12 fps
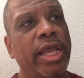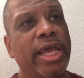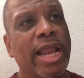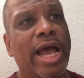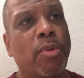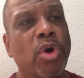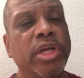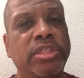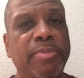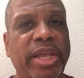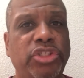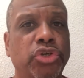And I wanted
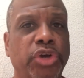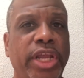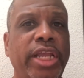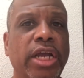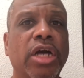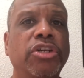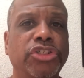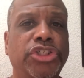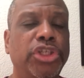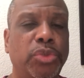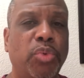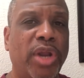to make sure he
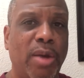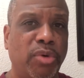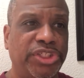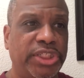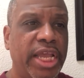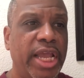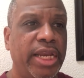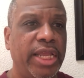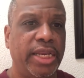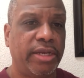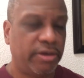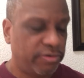understood what I was saying.
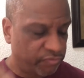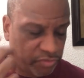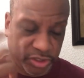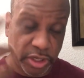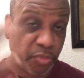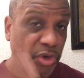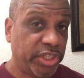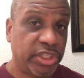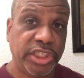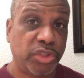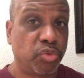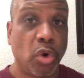And for some
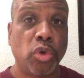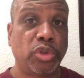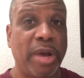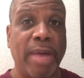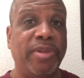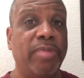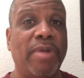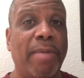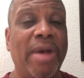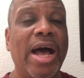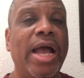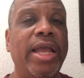reason, these roads popped in my
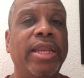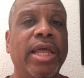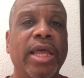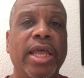mind.